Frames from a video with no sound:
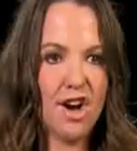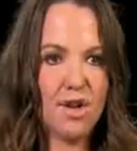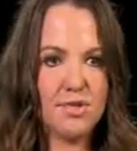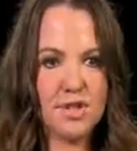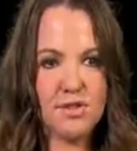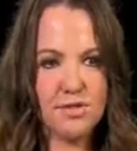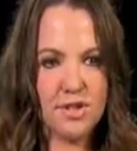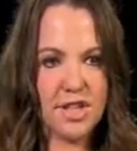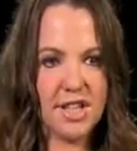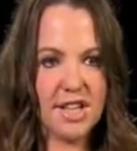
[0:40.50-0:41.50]
I was
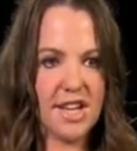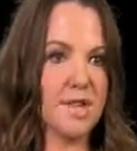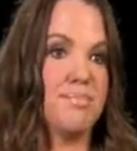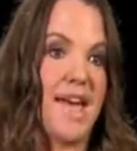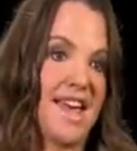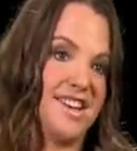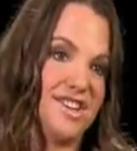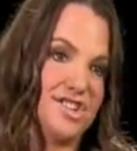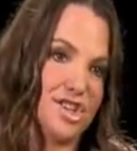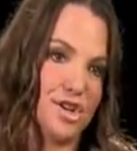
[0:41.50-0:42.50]
offering a
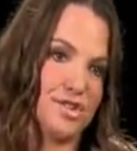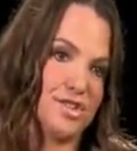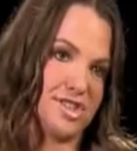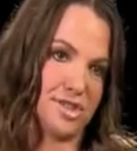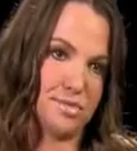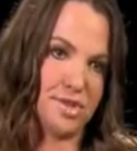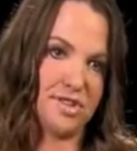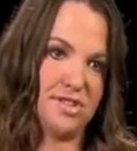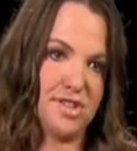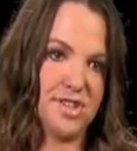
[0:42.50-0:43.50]
companion to go to dinner
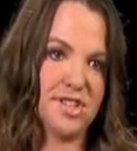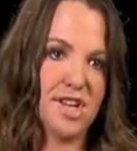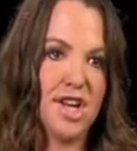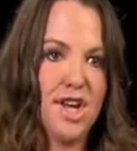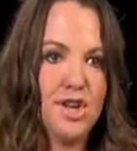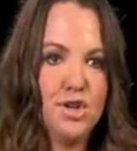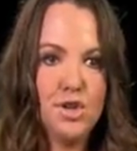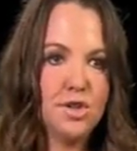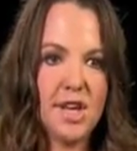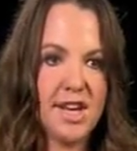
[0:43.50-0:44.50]
with that
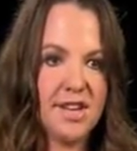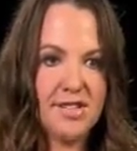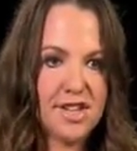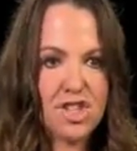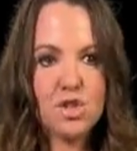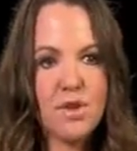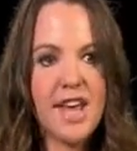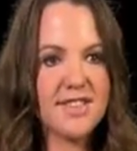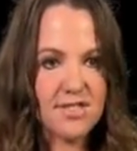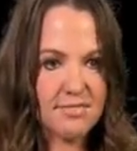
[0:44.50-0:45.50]
knew their
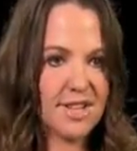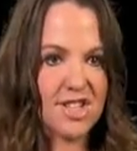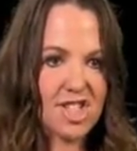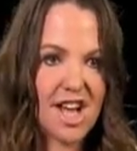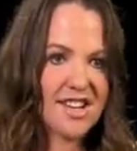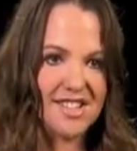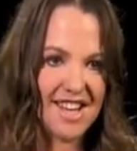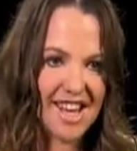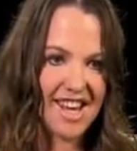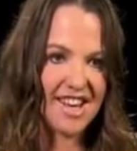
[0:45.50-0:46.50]
Shiraz from their
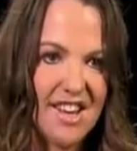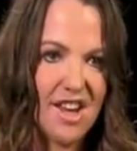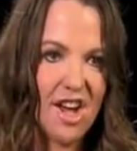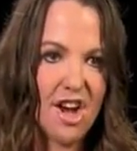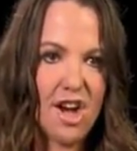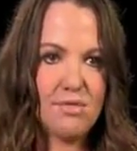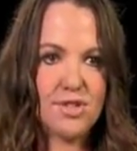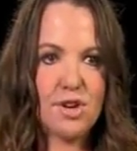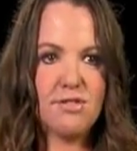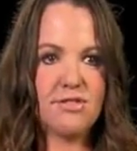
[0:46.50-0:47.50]
Chardonnay. I
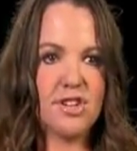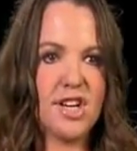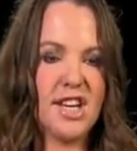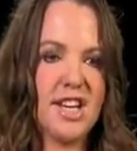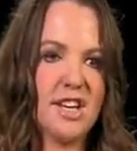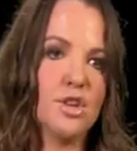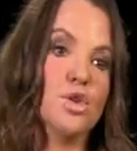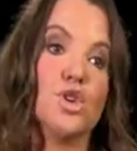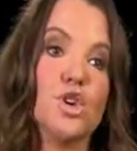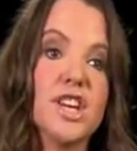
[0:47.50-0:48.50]
was offering
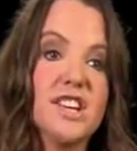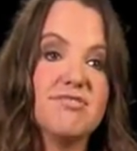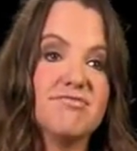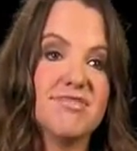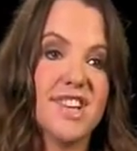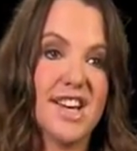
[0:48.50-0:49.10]
good cooking.